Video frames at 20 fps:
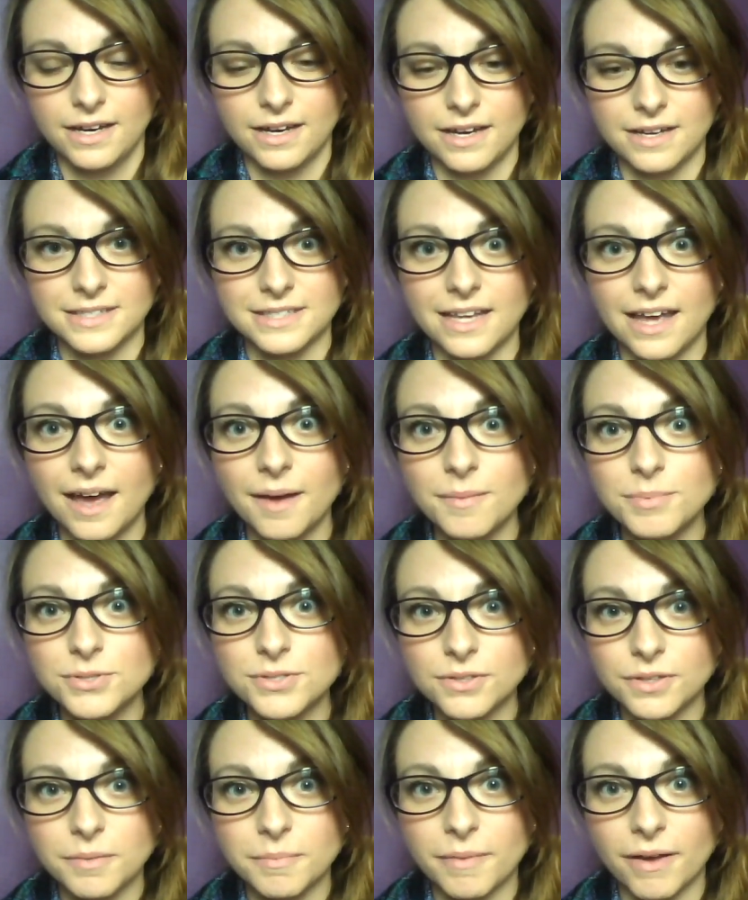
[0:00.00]
It's
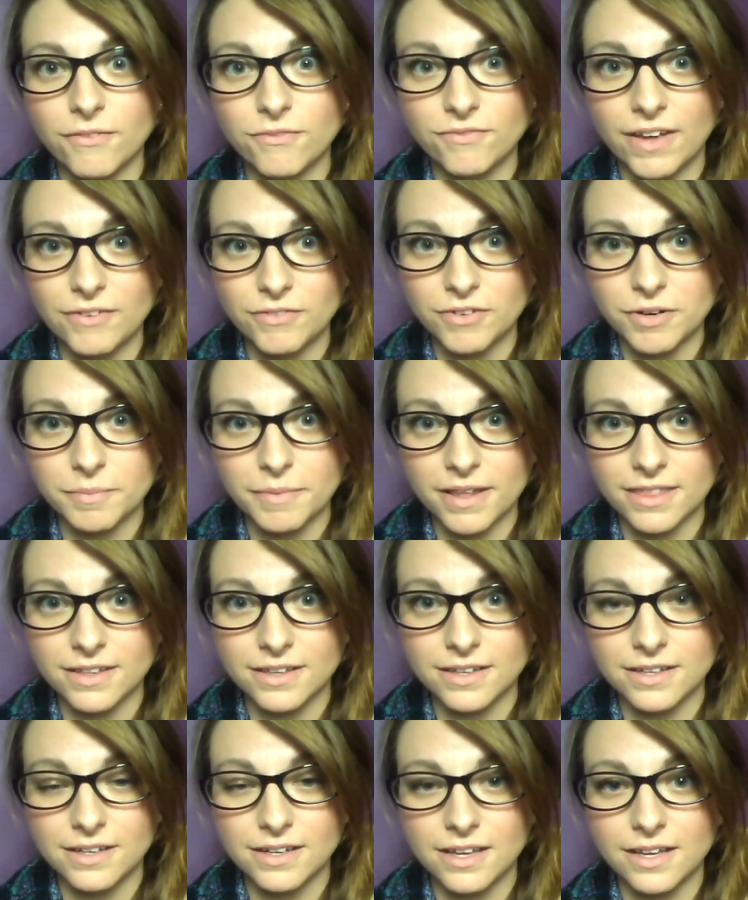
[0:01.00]
absolutely my favorite
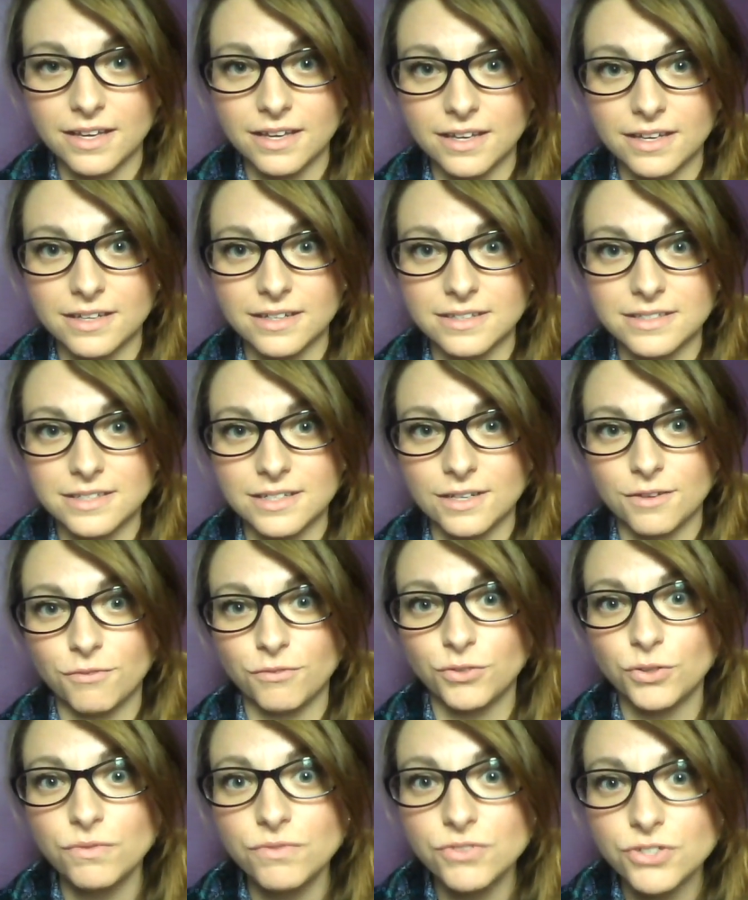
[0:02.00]
method, and
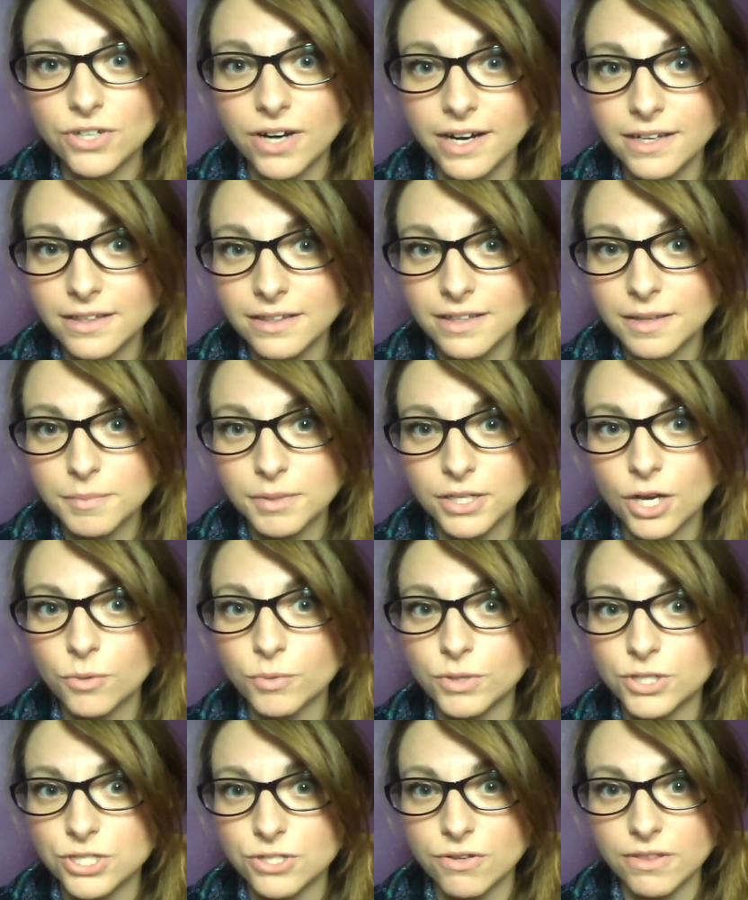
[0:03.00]
if you've tried it, let me know
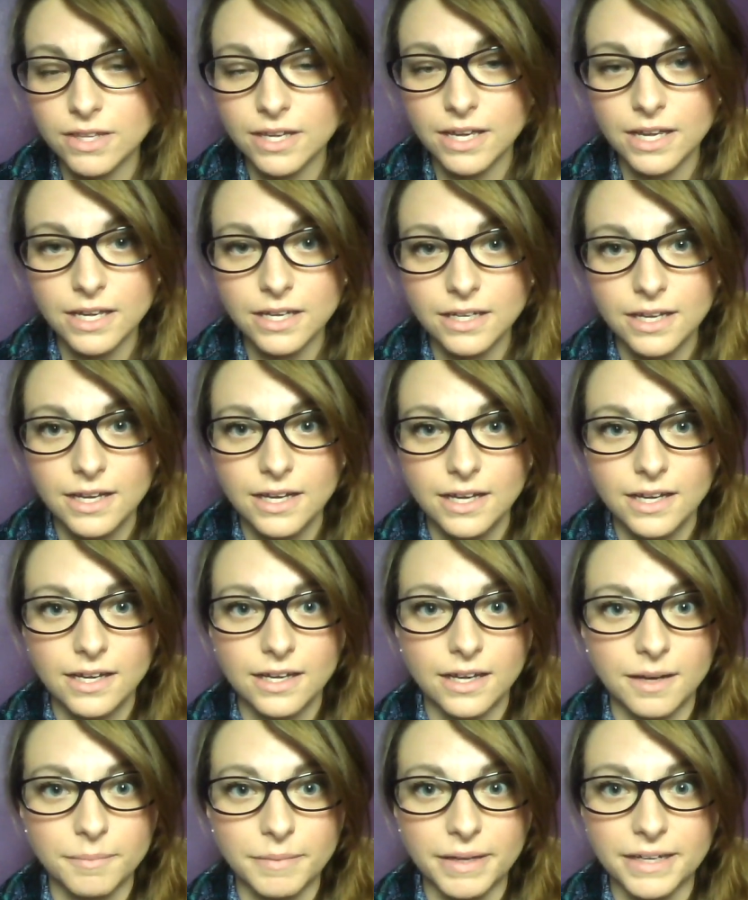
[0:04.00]
what you think.
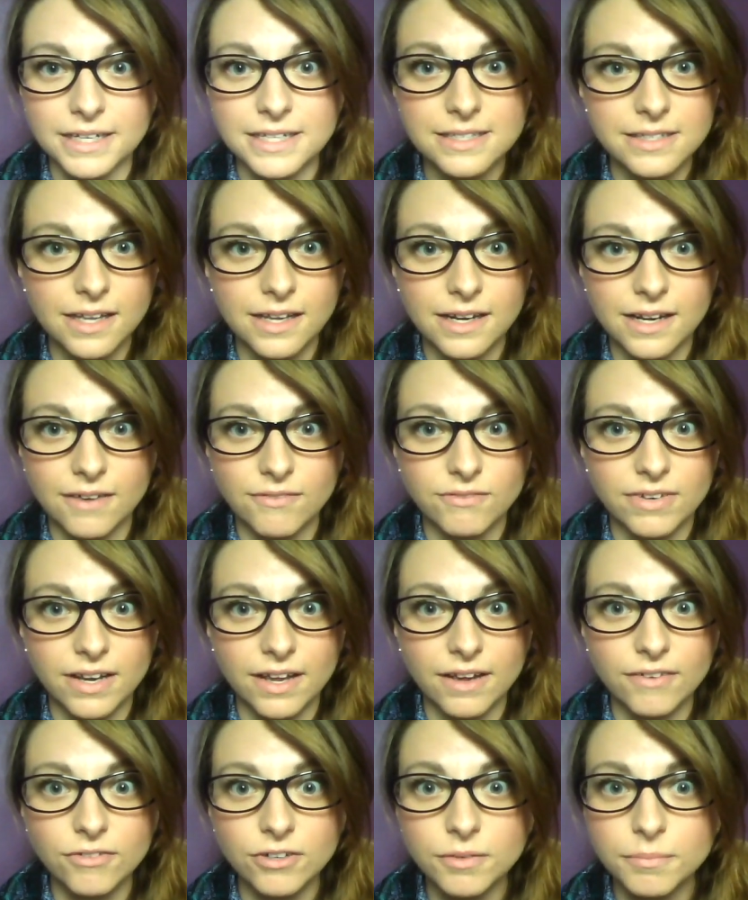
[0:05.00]
Like I said, I've
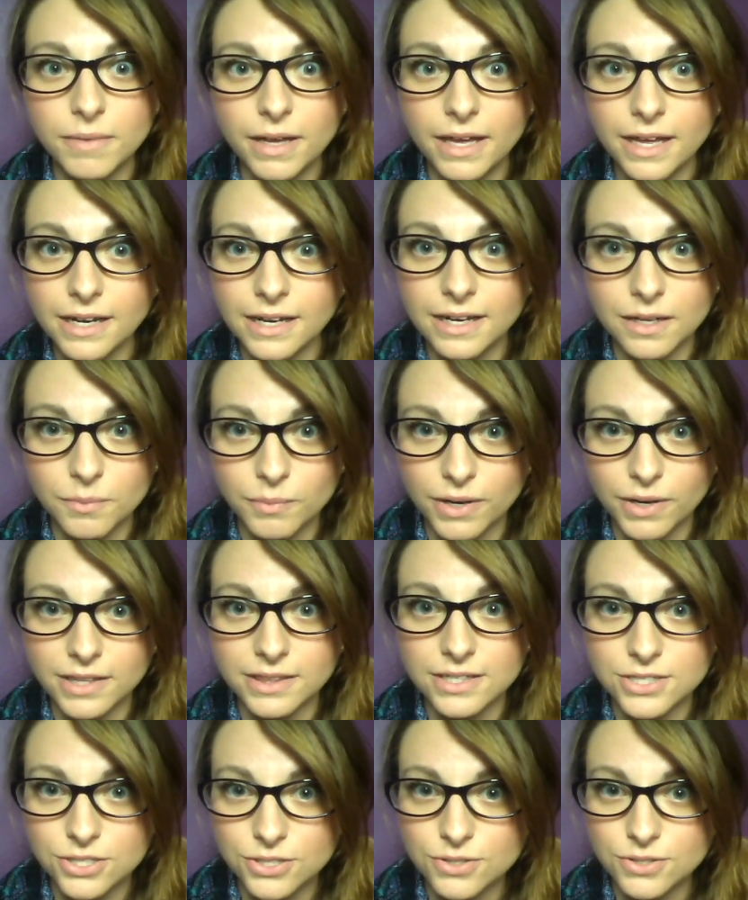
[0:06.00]
never met
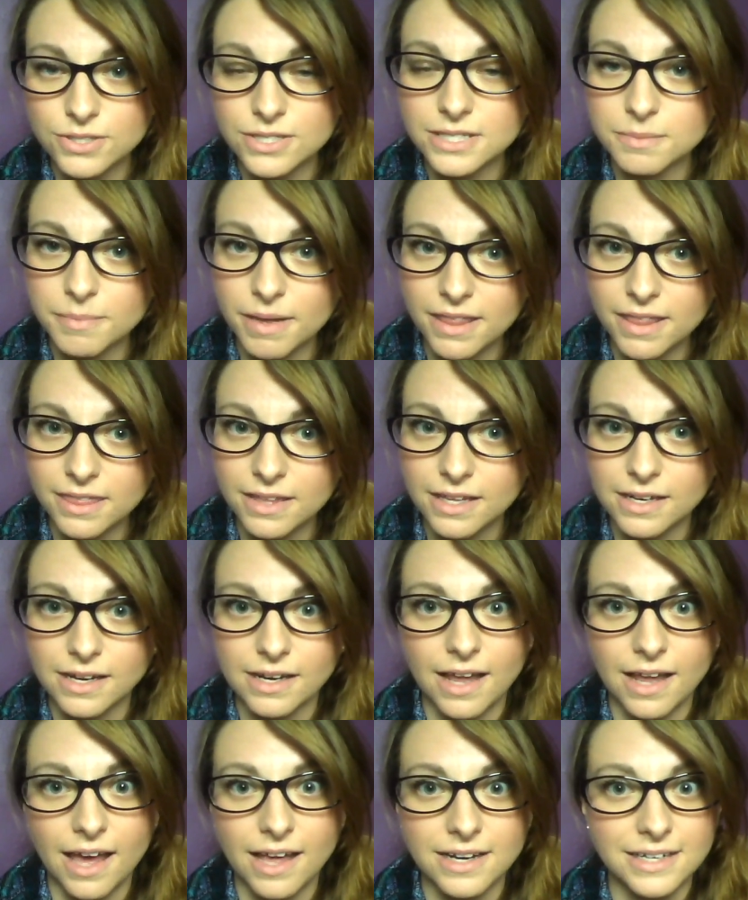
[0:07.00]
anyone that's used this method
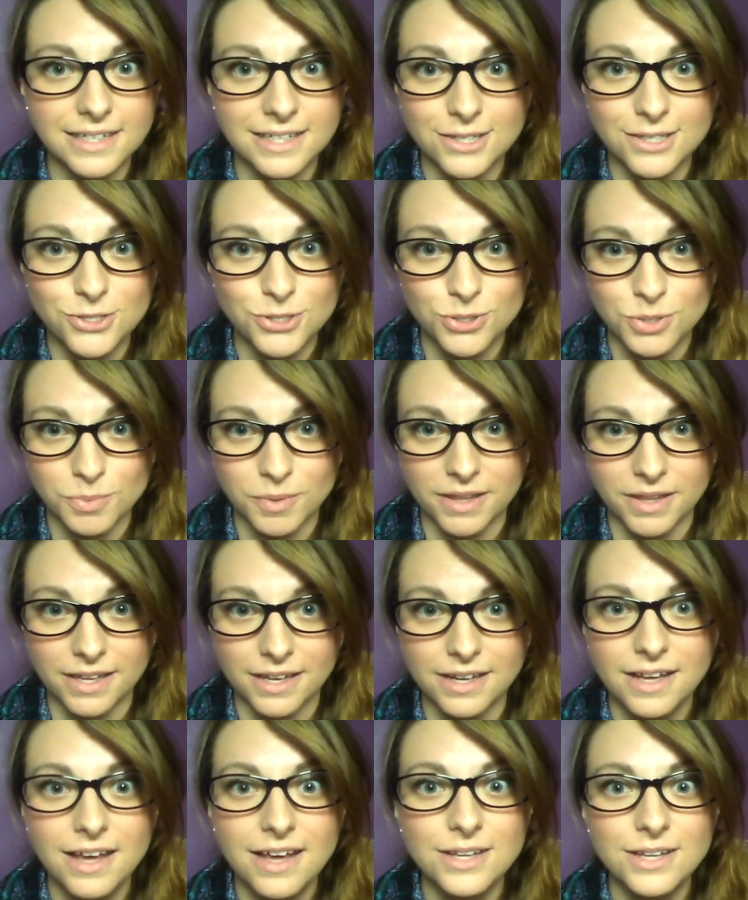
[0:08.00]
and had any issues with
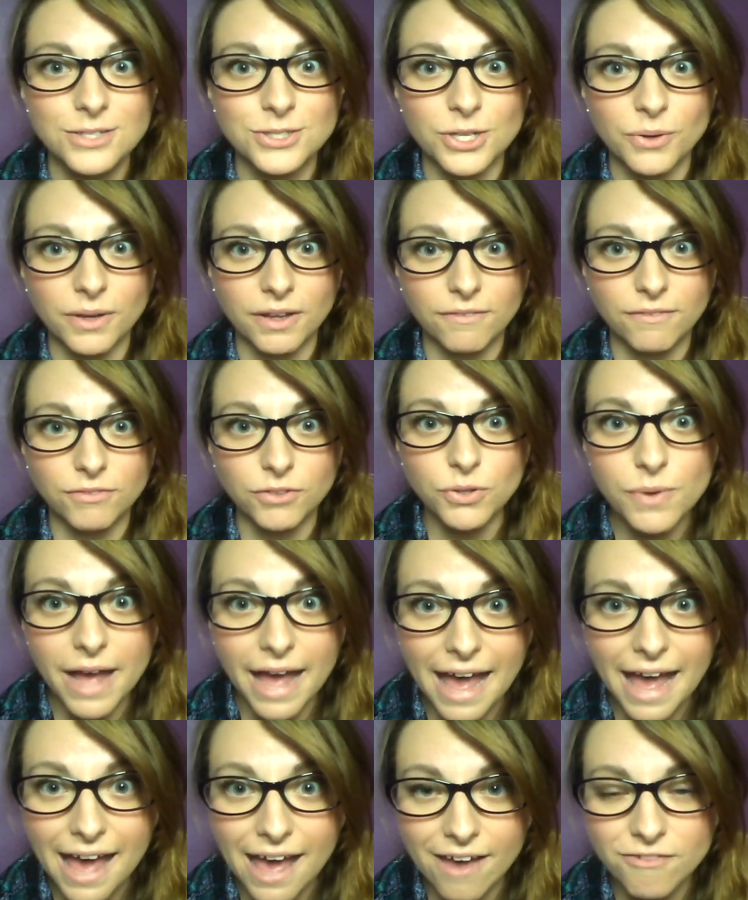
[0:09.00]
it. So if you
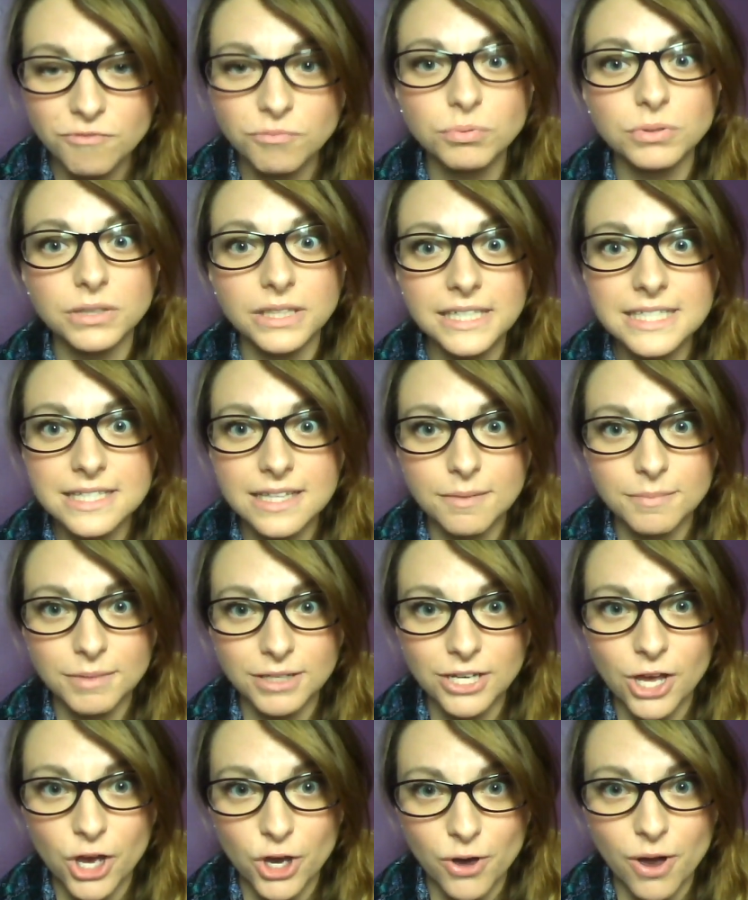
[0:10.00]
have, please let
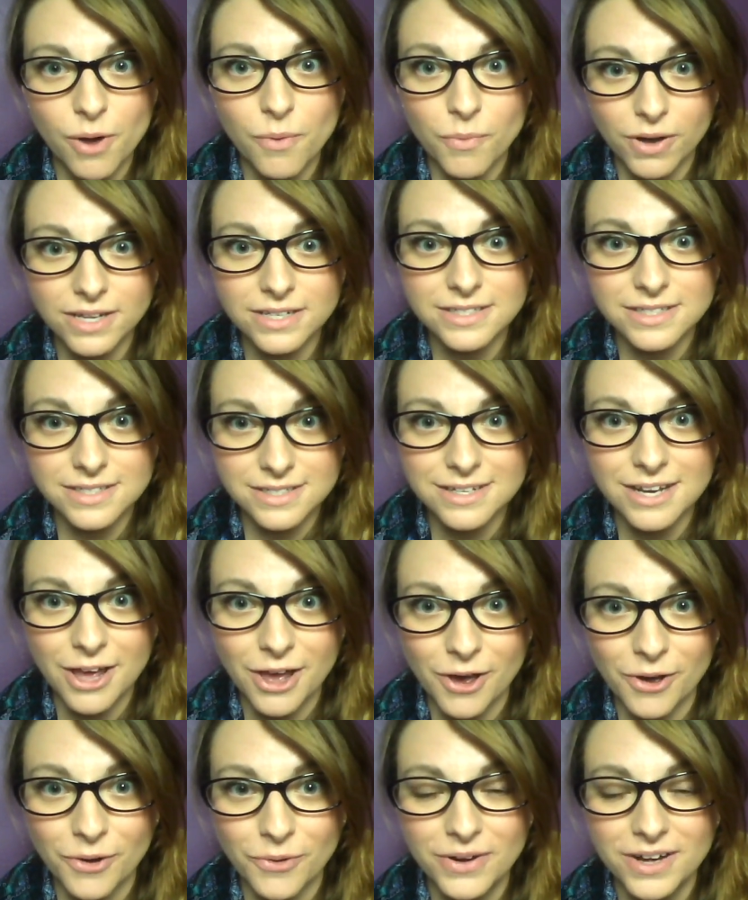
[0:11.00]
me know. I want to
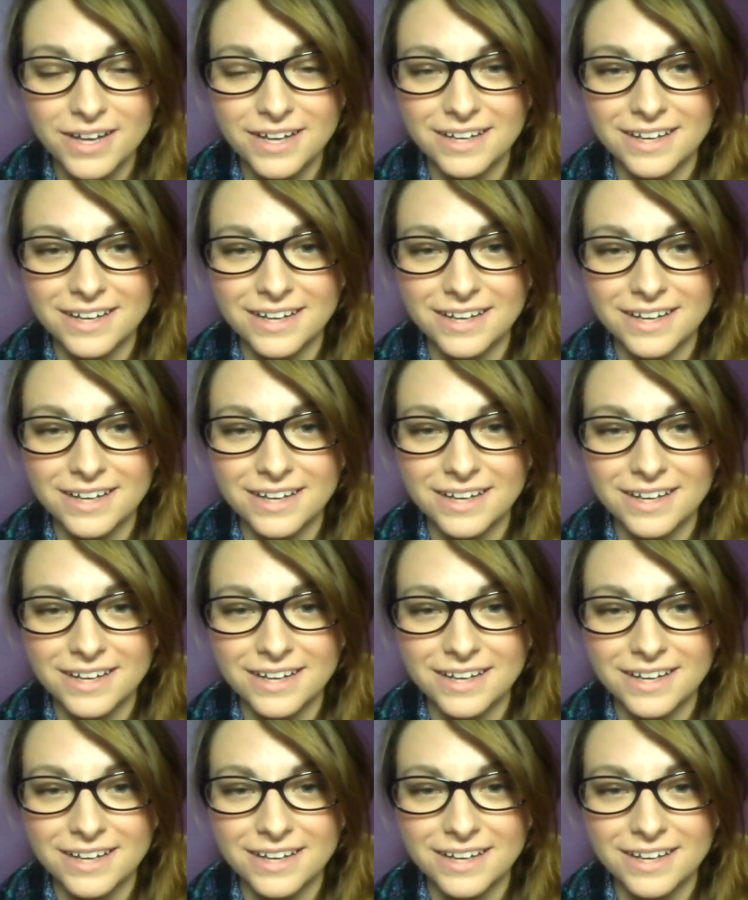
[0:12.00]
know.